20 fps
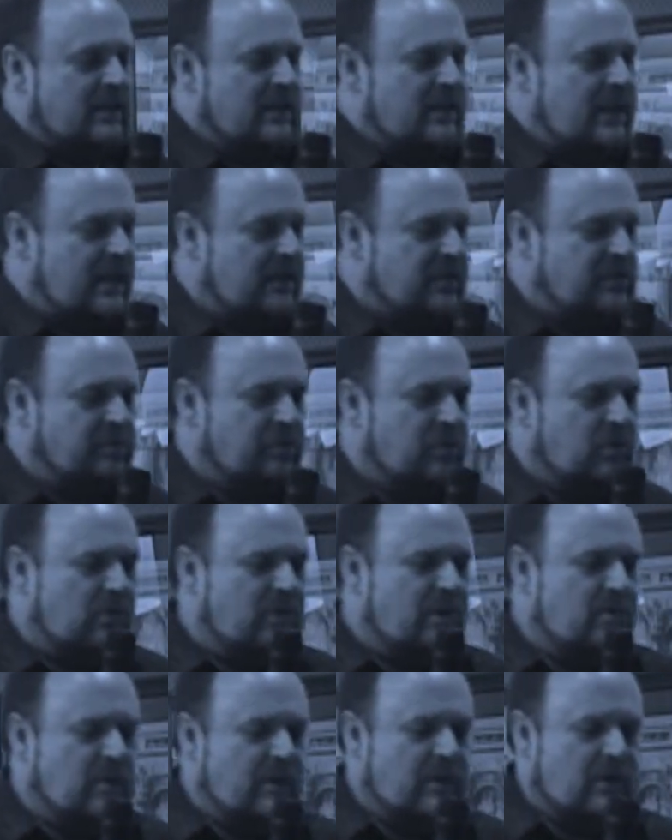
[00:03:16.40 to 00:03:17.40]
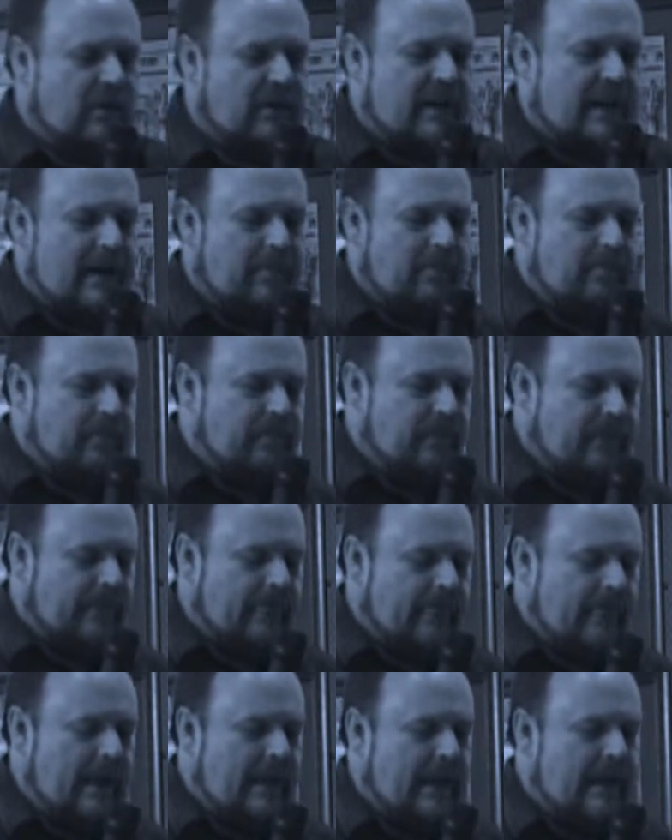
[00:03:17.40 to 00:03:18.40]
The next morning we got up,
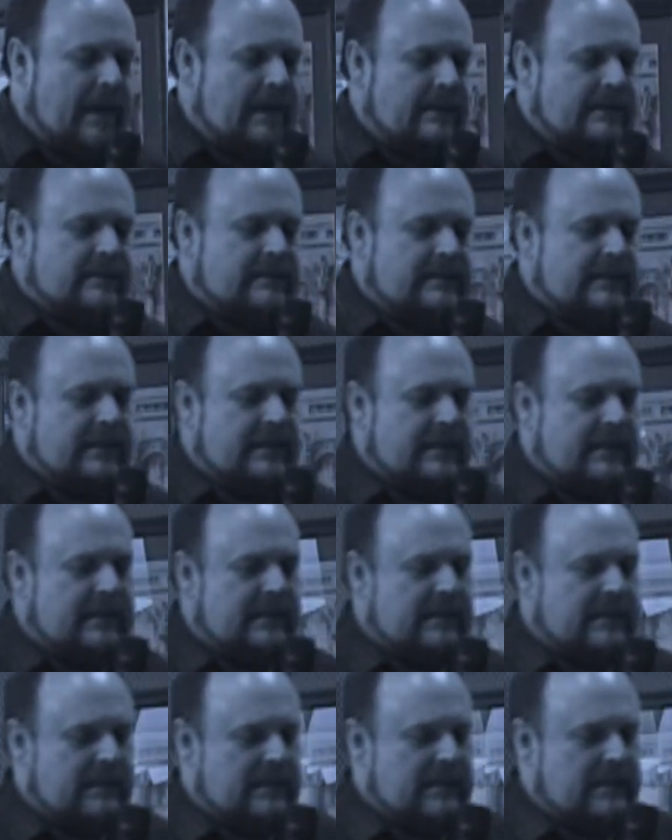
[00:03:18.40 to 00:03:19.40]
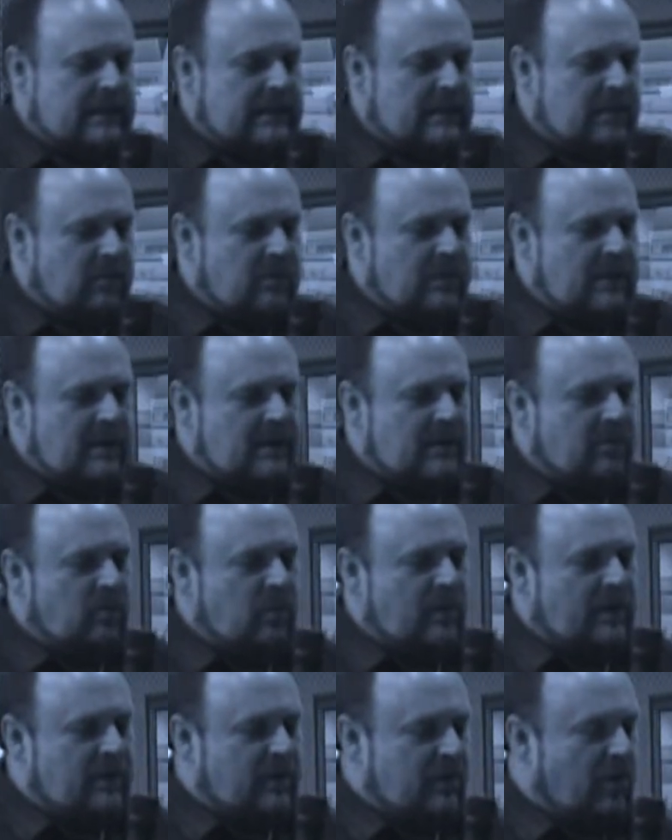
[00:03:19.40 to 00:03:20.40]
and we
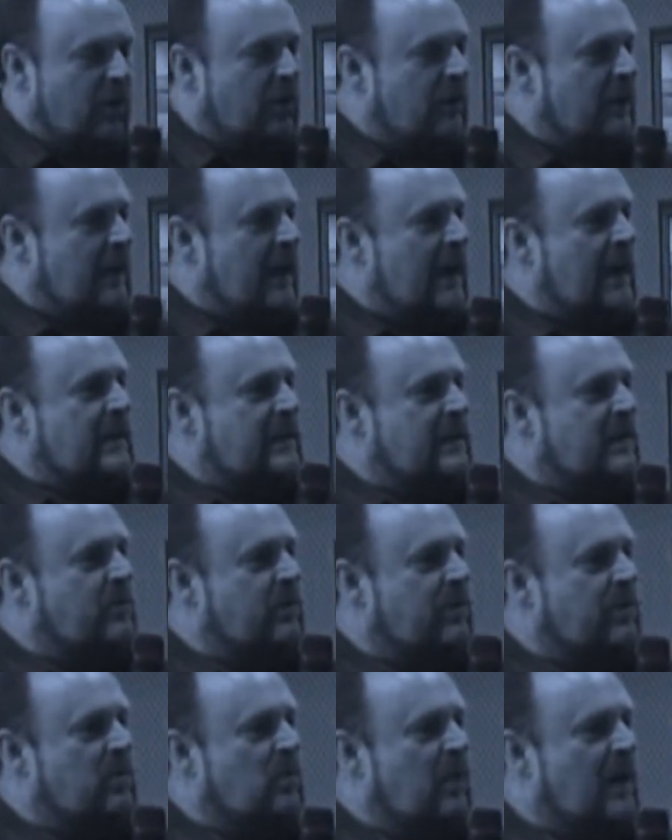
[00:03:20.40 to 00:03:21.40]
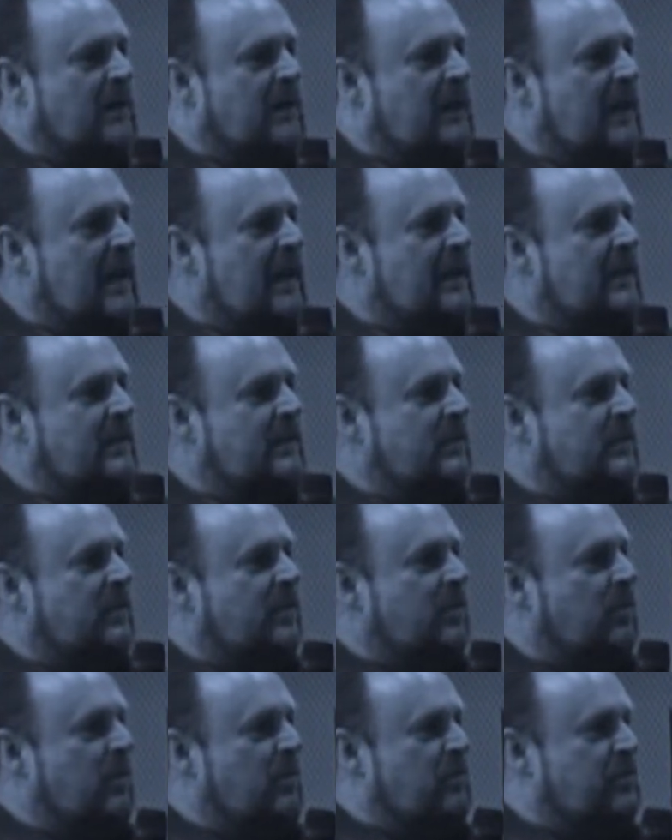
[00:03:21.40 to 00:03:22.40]
got the lady with the one leg
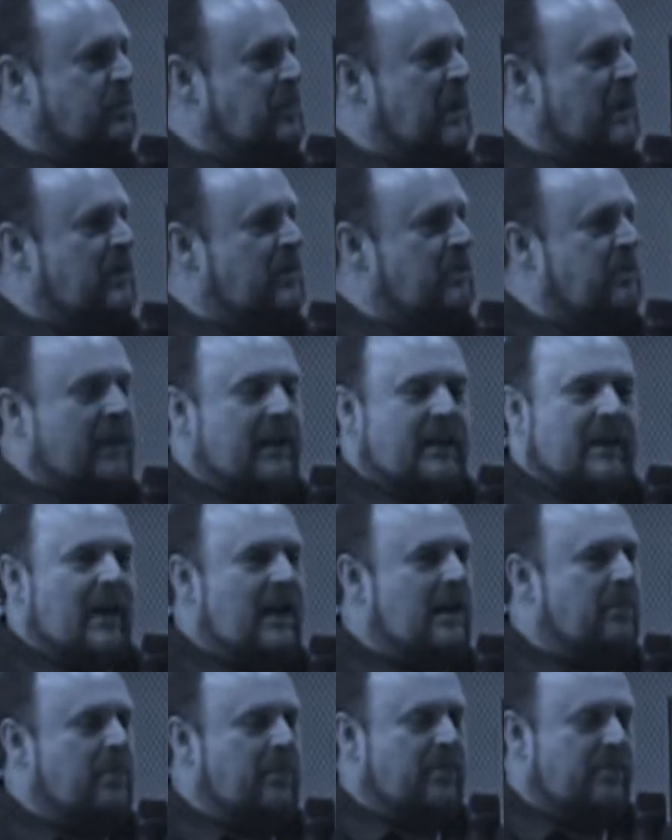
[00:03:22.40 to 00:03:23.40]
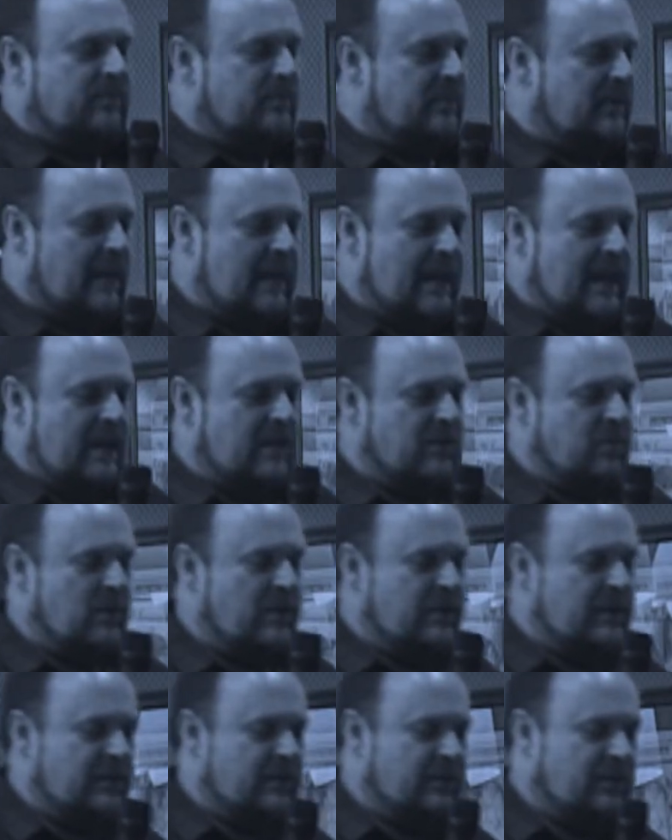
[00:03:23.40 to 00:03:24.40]
that we was meant to pick up, and
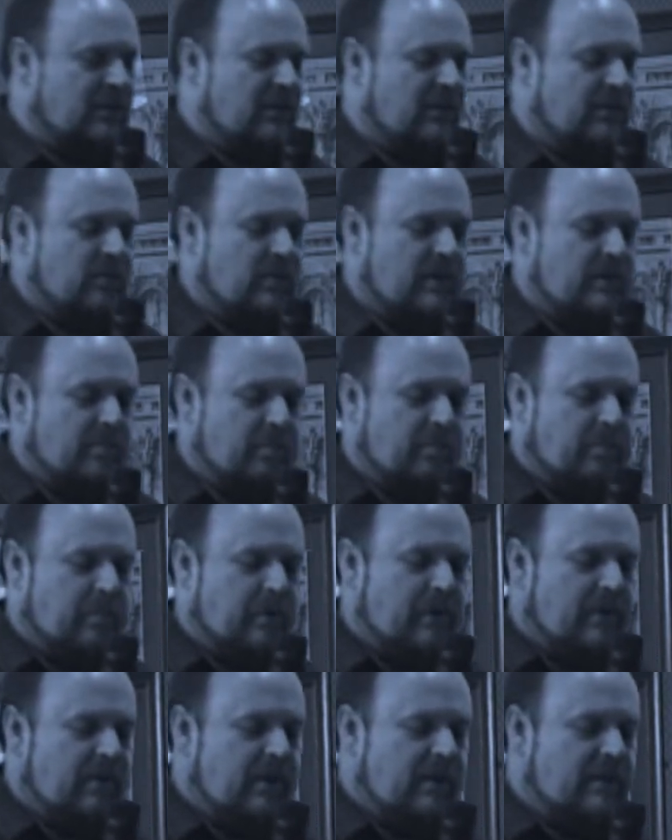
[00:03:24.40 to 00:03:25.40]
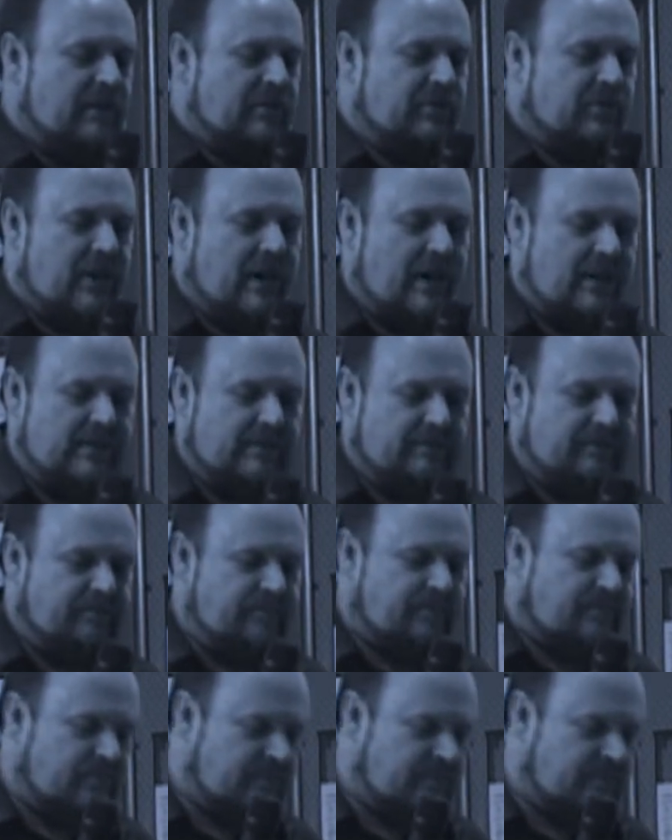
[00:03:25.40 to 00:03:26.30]
we decided we put her in the truck,